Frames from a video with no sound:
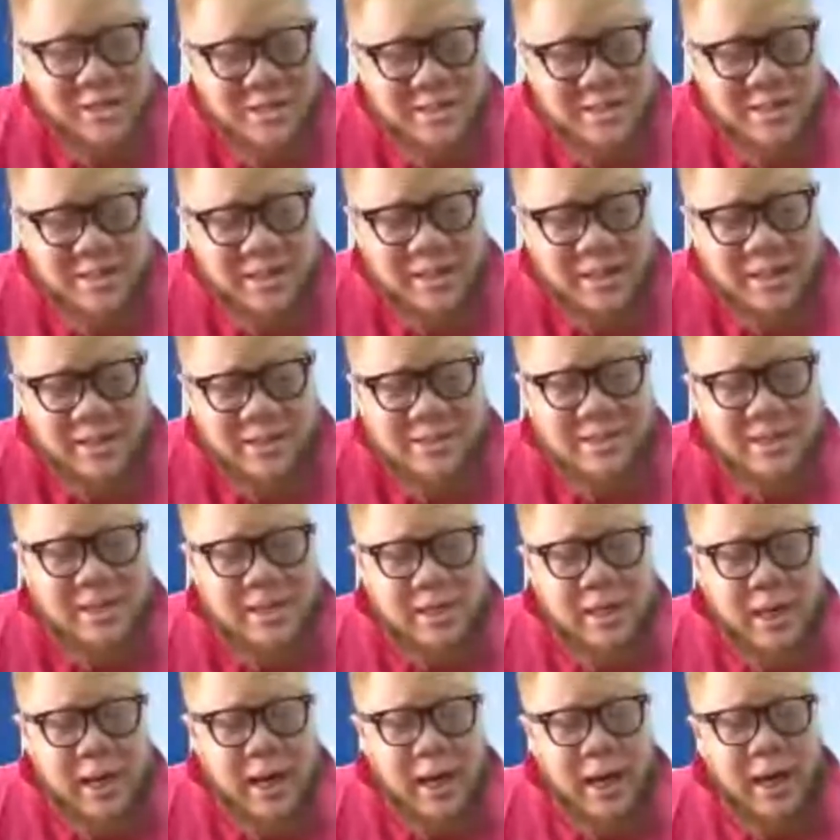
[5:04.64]
it
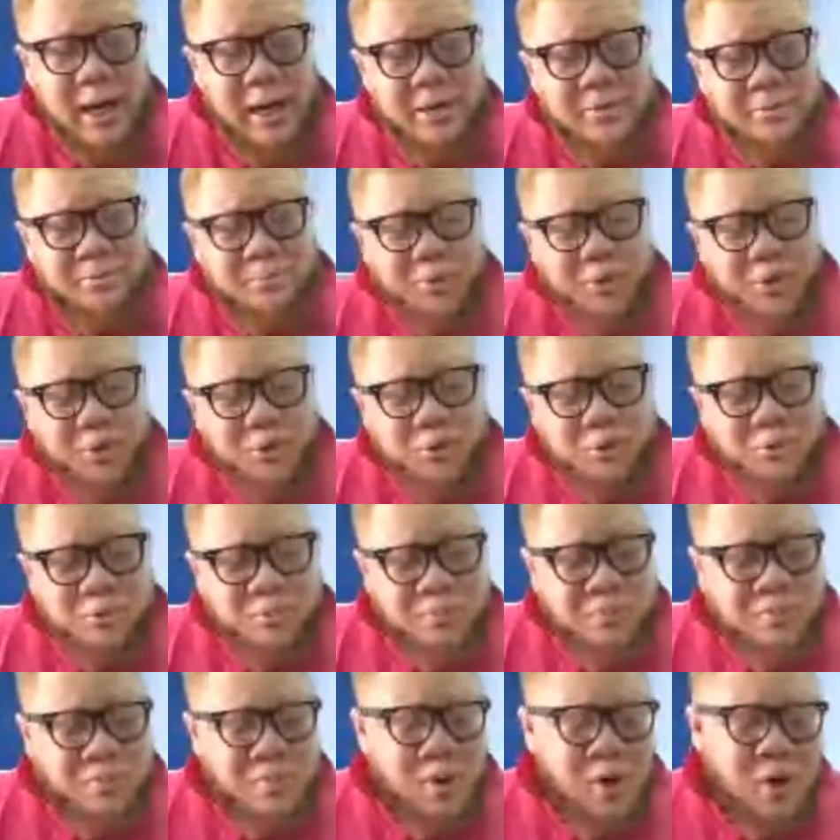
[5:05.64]
and build
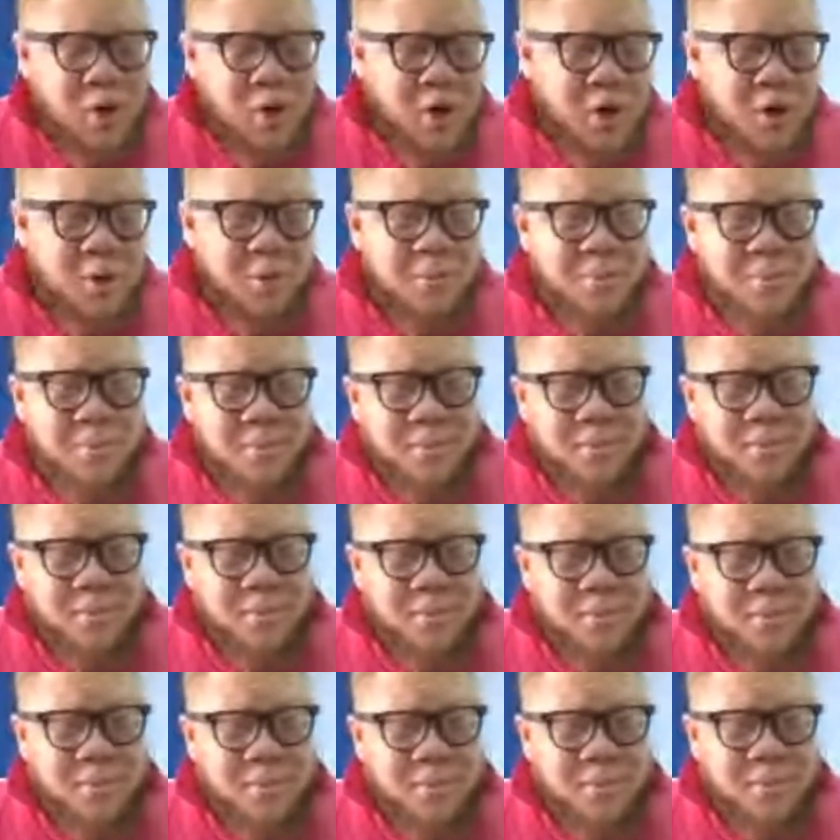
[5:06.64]

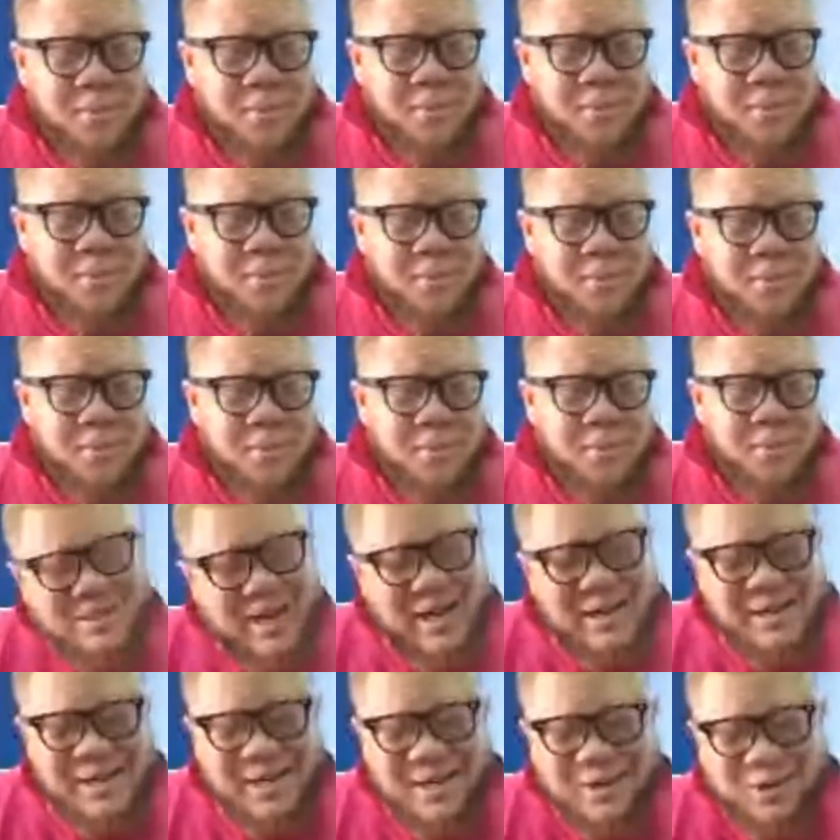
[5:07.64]
your front end and
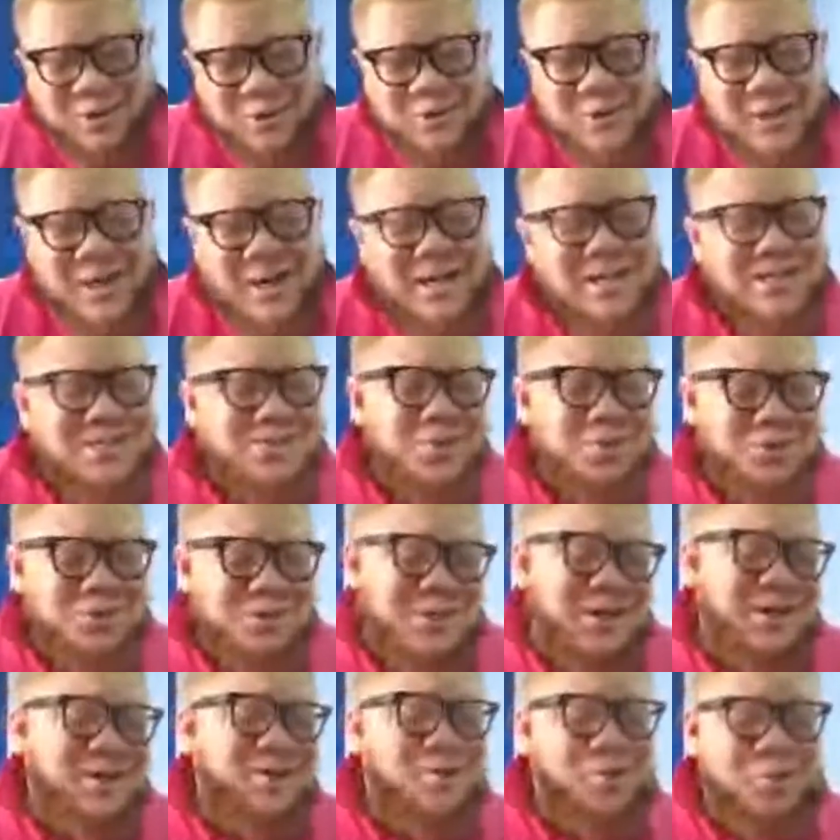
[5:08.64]
all that, it's going to take a
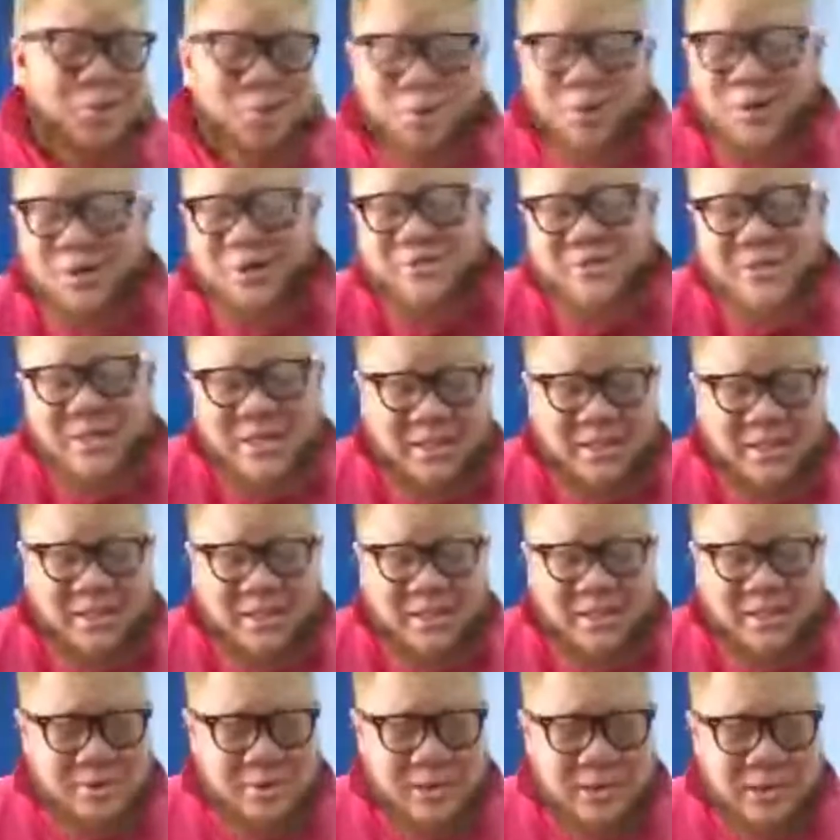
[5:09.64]
whole lot of technical
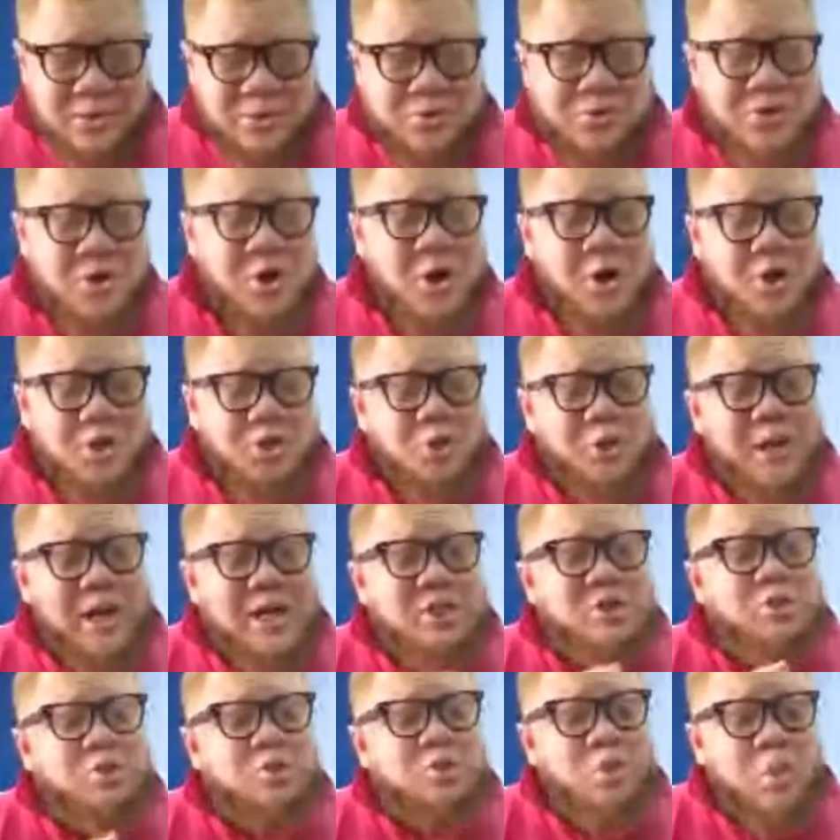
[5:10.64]
details. So that's
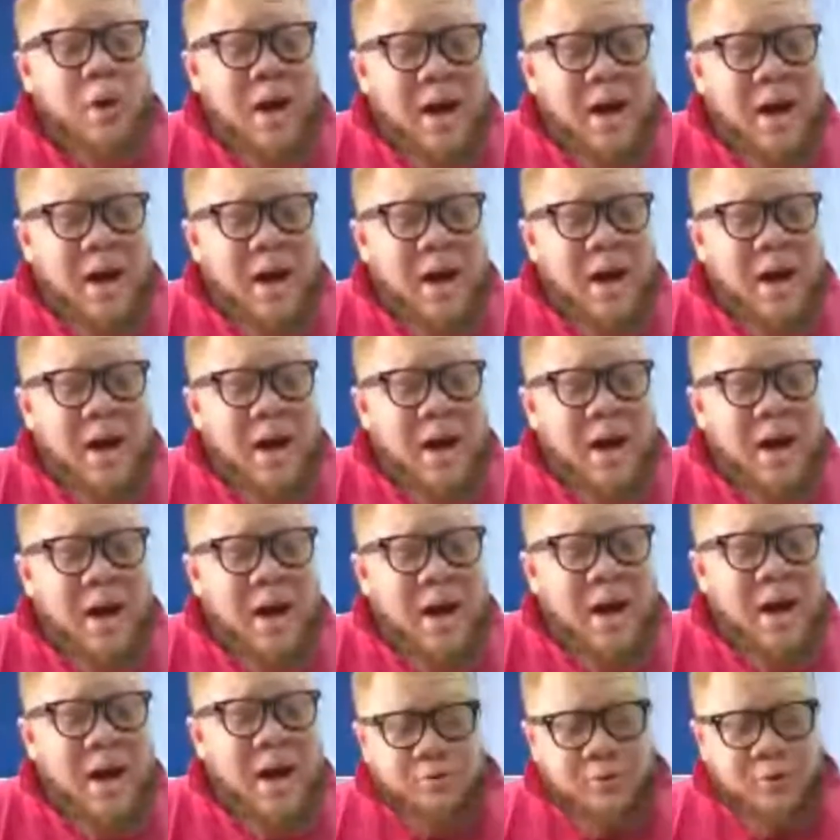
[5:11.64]
why
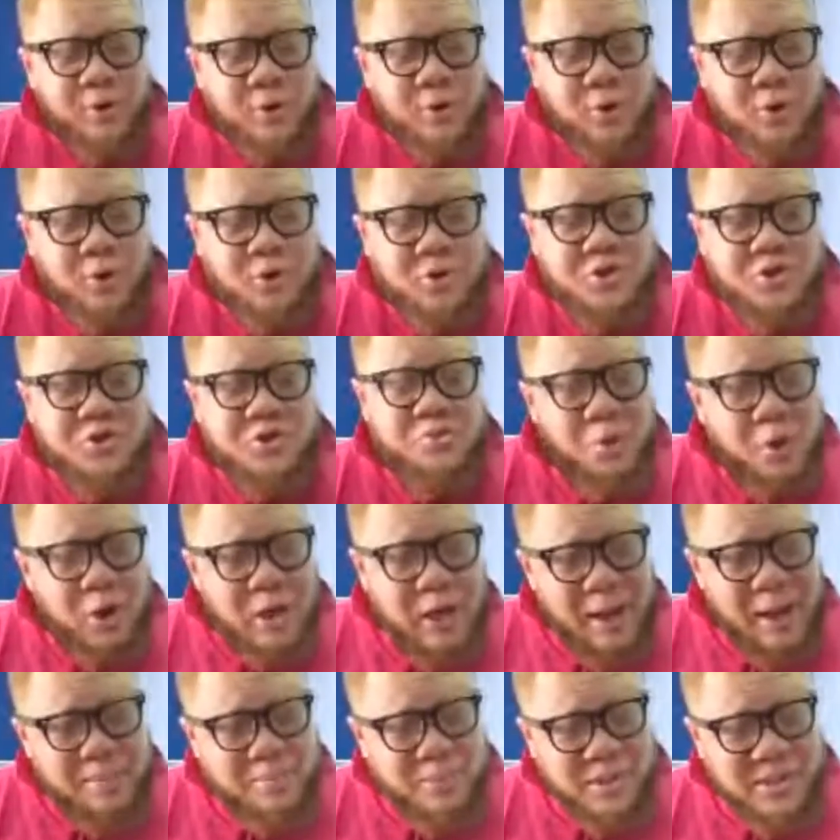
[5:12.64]
for
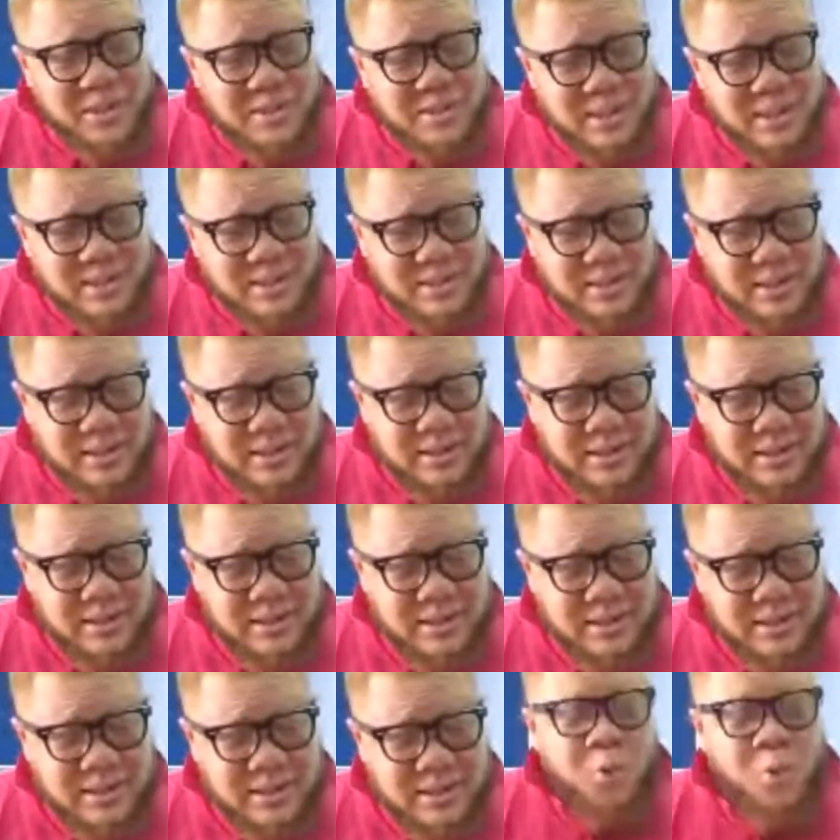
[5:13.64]
smaller businesses,
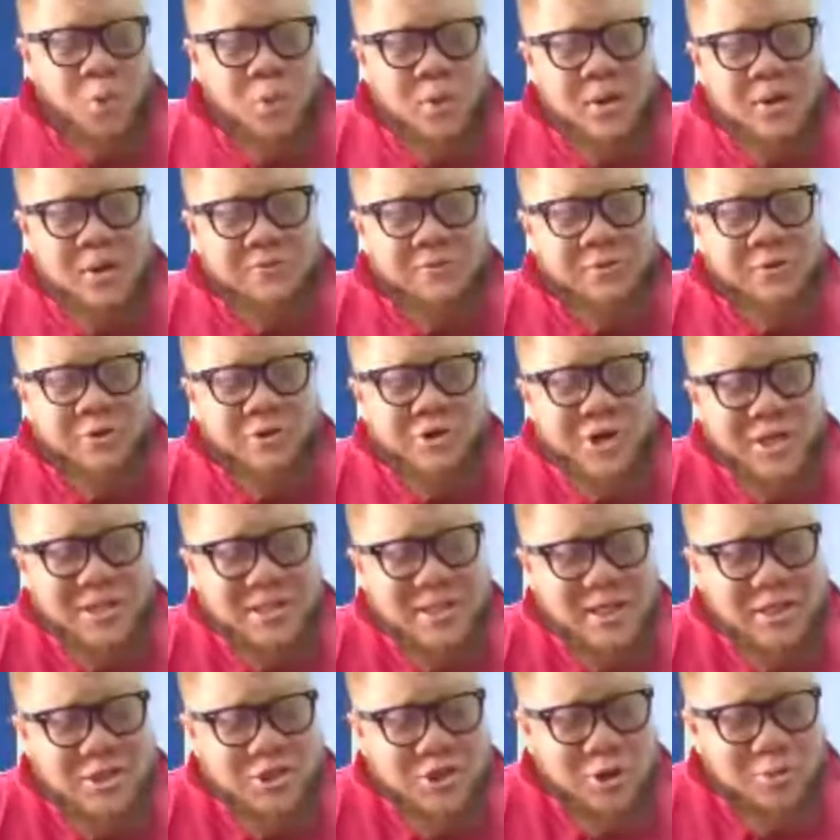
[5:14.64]
we've created
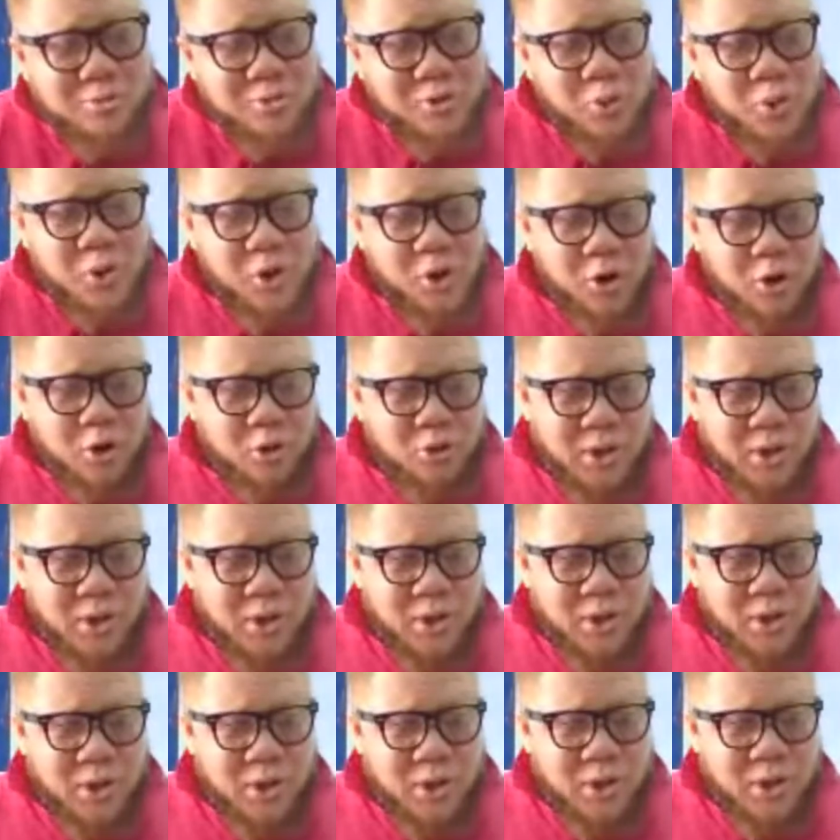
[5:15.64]
something we call the
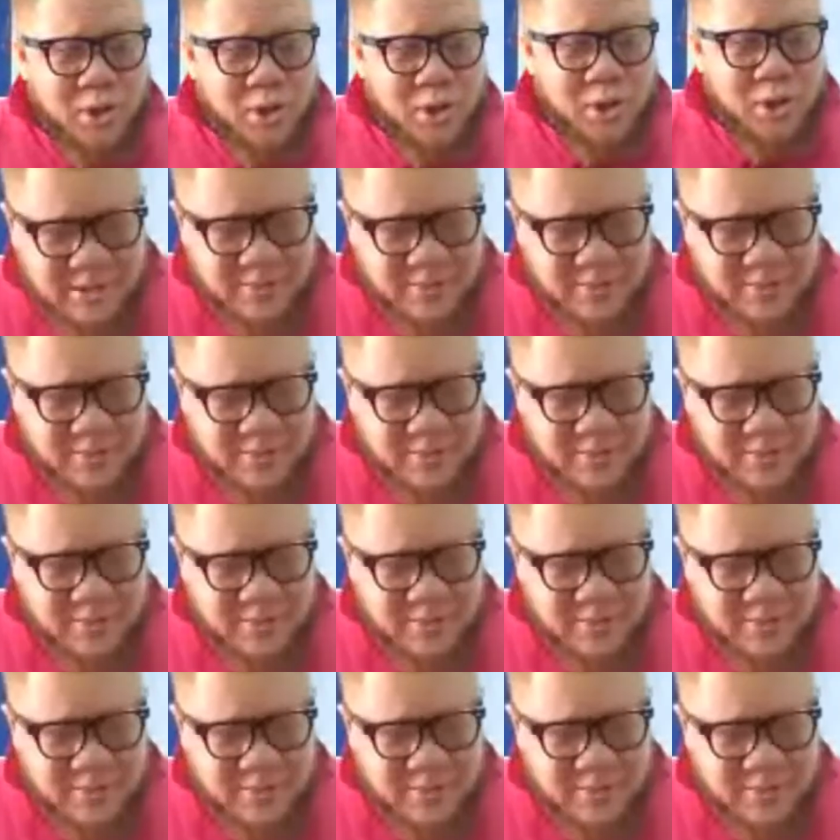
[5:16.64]
widgets.